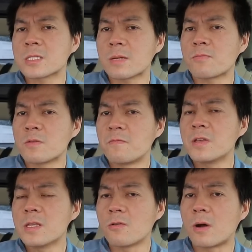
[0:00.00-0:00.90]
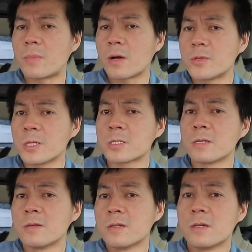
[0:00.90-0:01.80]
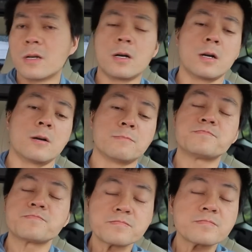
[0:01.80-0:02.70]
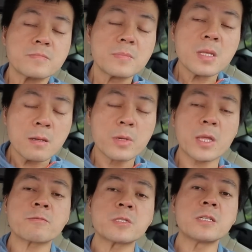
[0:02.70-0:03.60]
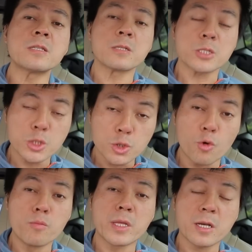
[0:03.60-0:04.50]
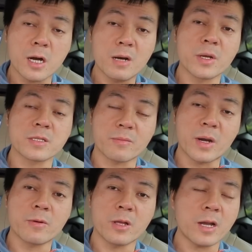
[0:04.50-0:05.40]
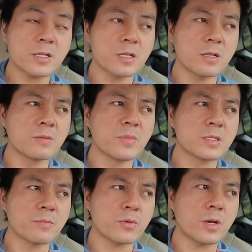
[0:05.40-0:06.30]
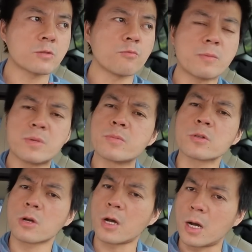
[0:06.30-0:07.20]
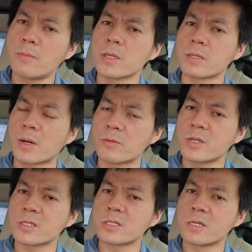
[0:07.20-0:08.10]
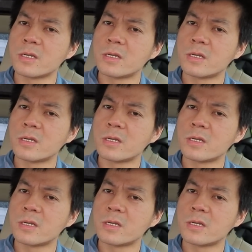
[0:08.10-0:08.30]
a separate video about this, but I've seen so many comments. I'm actually a little bit surprised why people comment about this